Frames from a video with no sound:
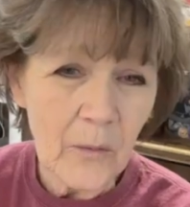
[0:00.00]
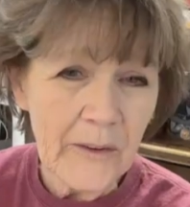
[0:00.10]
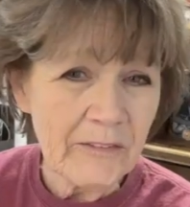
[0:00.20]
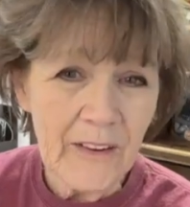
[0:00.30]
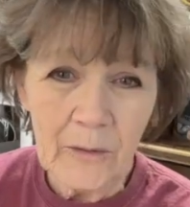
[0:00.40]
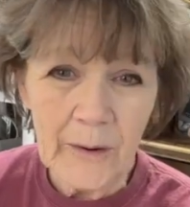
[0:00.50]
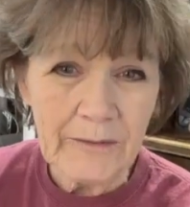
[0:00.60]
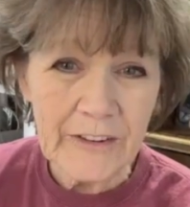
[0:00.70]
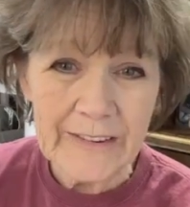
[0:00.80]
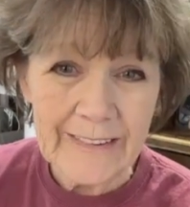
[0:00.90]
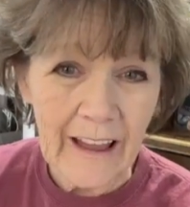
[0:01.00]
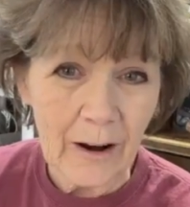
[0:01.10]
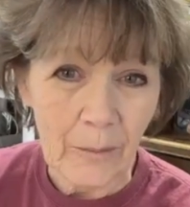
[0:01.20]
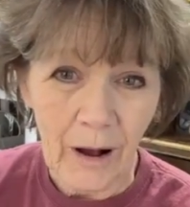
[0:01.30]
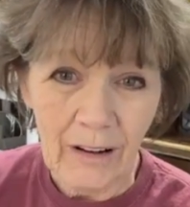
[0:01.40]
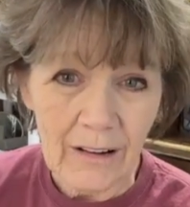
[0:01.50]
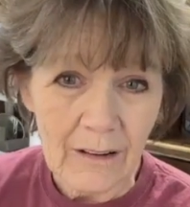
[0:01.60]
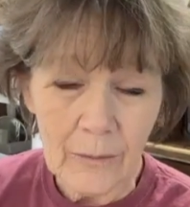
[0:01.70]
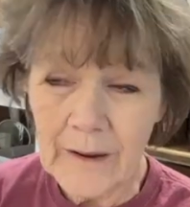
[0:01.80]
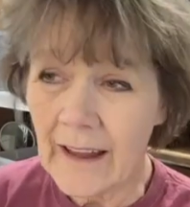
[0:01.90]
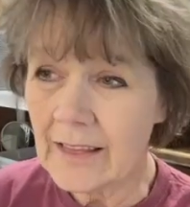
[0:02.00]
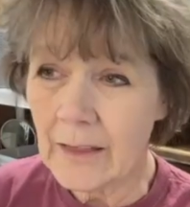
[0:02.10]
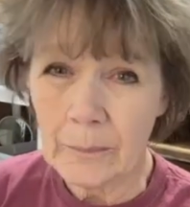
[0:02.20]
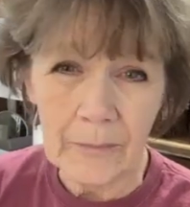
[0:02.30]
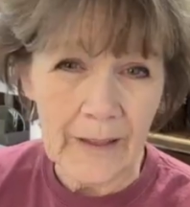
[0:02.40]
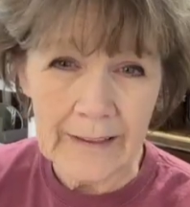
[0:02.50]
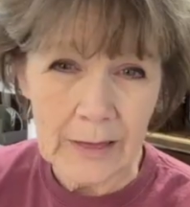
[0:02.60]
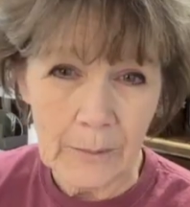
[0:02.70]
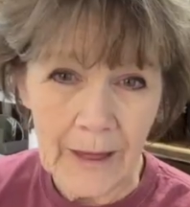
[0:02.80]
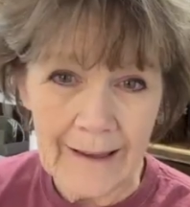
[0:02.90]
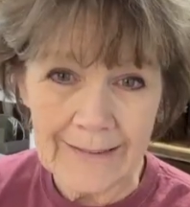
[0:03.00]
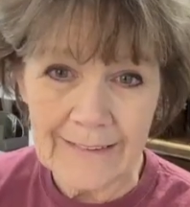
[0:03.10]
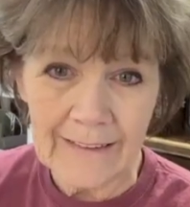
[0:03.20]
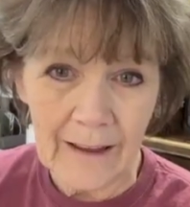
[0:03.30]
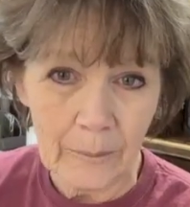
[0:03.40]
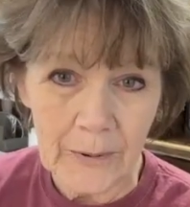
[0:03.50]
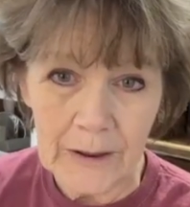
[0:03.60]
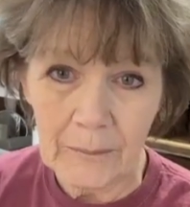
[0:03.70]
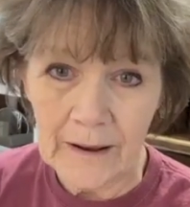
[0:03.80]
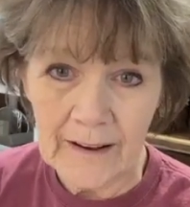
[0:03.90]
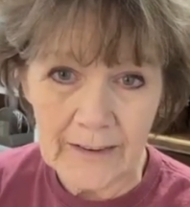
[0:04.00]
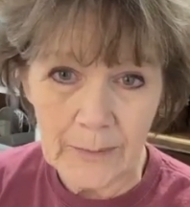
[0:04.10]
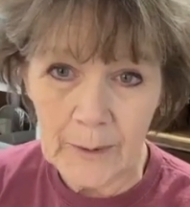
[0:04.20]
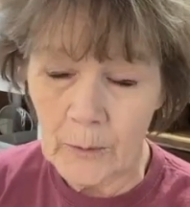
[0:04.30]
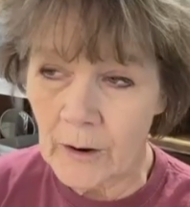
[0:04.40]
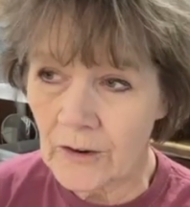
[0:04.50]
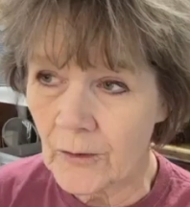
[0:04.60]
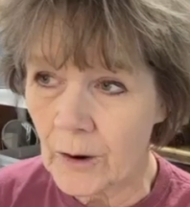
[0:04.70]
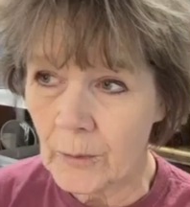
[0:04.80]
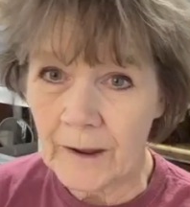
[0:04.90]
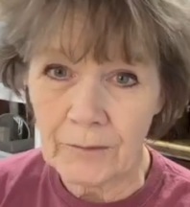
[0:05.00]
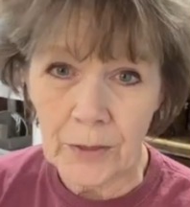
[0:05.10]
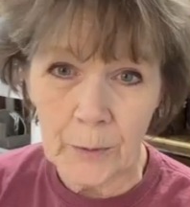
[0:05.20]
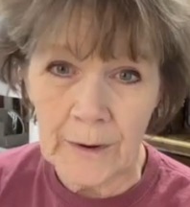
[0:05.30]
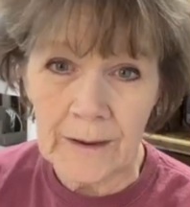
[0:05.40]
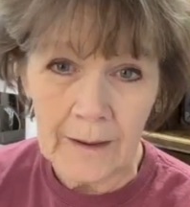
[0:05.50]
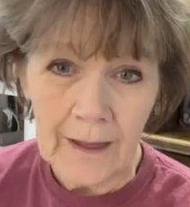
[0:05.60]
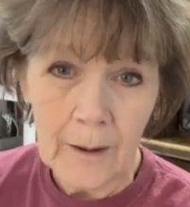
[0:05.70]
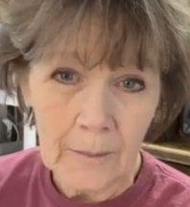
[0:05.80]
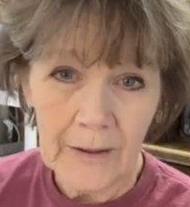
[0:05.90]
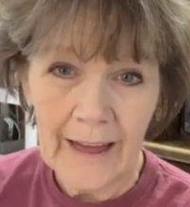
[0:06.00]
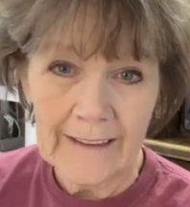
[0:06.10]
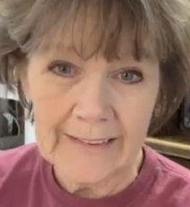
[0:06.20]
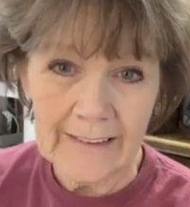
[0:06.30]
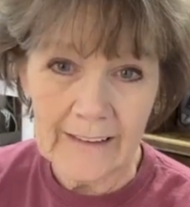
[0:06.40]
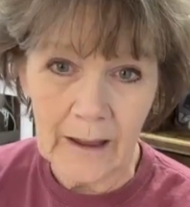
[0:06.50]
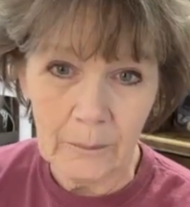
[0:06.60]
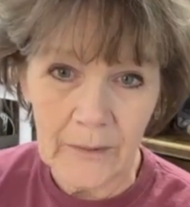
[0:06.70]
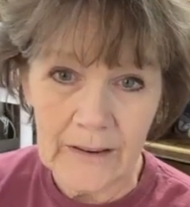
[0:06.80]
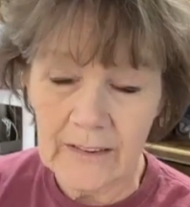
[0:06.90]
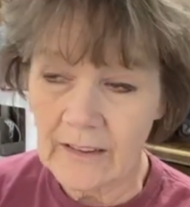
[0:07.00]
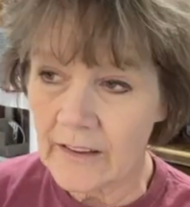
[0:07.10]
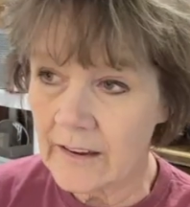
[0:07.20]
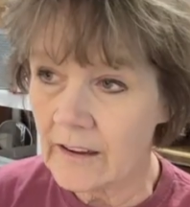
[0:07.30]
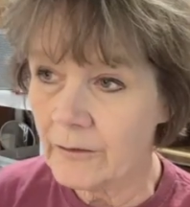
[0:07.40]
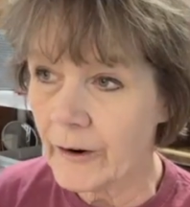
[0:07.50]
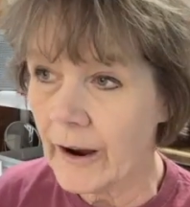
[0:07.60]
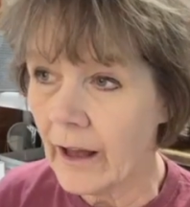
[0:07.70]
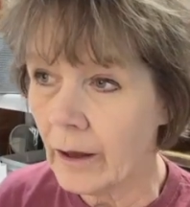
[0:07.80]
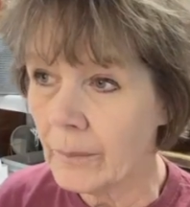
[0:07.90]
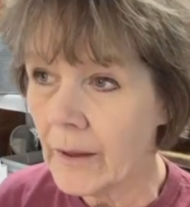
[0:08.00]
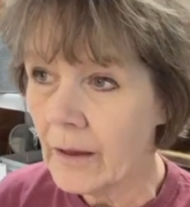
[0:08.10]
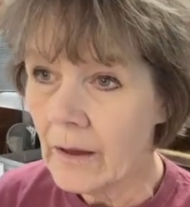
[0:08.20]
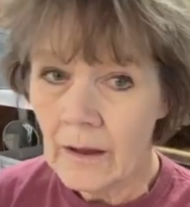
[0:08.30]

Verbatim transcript: We've, we've just got them all. We got the, like the plastic company my husband worked for. We have three plastic companies looking for help.